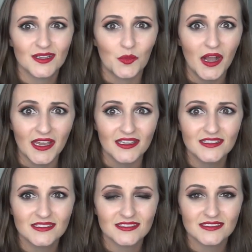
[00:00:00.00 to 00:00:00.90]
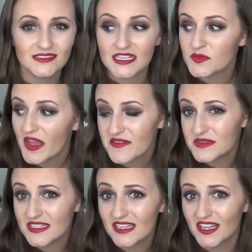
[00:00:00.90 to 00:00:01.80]
Why? That's why I've
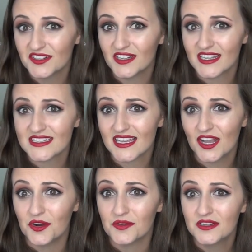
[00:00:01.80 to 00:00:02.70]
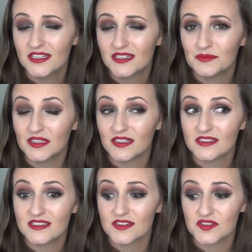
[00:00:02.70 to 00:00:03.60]
been decluttering as I go,
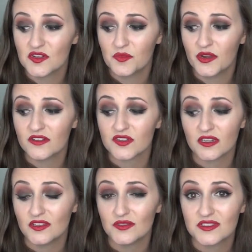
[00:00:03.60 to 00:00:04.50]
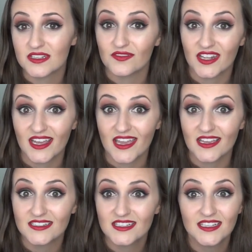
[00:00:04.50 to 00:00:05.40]
because there's no point of trying to use stuff that I
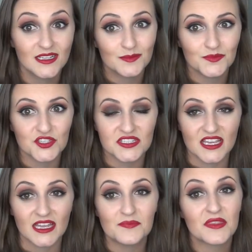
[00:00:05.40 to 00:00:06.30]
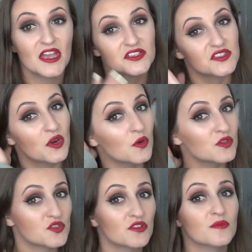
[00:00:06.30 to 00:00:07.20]
hate. Just saying. So
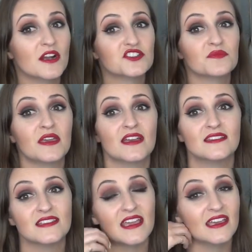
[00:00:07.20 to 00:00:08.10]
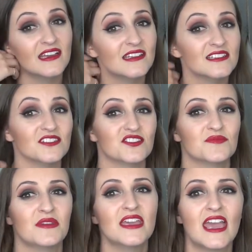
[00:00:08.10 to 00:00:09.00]
shorter project pans, and
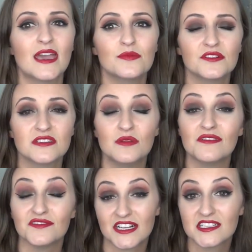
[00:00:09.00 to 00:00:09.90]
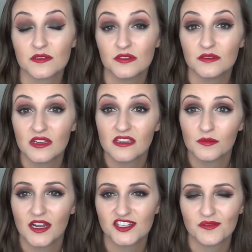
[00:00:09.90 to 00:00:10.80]
just being able to be flexible with your
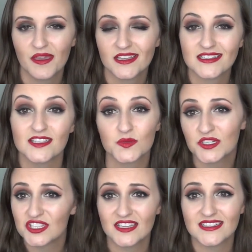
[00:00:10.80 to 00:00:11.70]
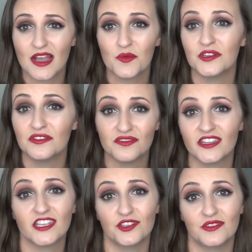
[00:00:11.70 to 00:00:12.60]
project pans and switch things out when you feel
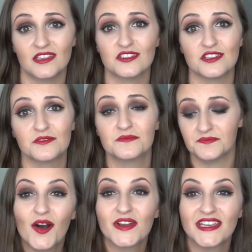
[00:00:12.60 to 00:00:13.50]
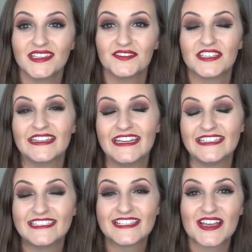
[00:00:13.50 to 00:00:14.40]
like you need to. Okay, lovely
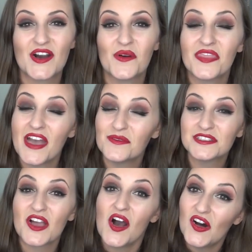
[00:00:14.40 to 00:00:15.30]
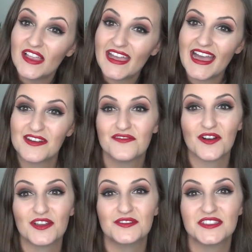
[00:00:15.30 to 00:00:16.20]
ladies, so that was all I had
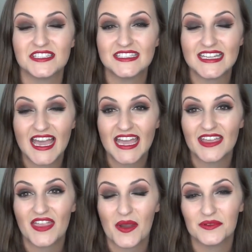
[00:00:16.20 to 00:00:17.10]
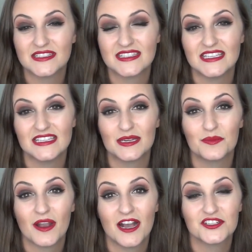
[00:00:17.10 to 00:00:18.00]
for you today. That was the
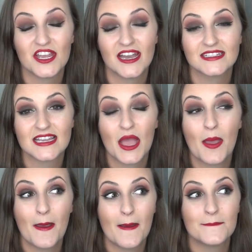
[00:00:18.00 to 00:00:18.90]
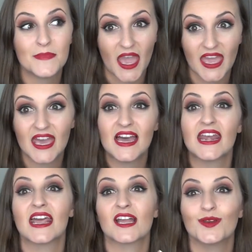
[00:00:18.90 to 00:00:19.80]
project
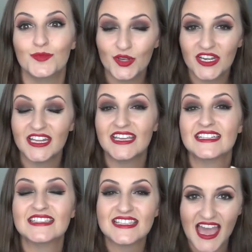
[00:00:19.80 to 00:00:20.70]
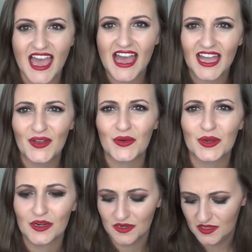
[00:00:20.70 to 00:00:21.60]
pan community tag,
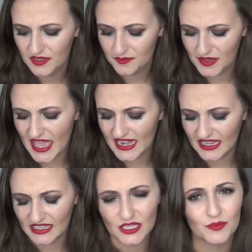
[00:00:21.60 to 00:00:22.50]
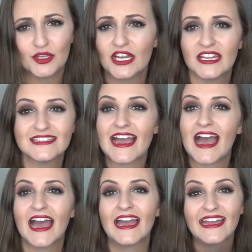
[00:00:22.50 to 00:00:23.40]
or panning community
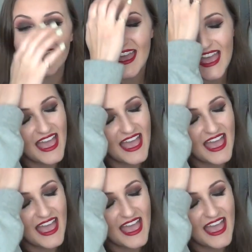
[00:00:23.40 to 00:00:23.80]
tag.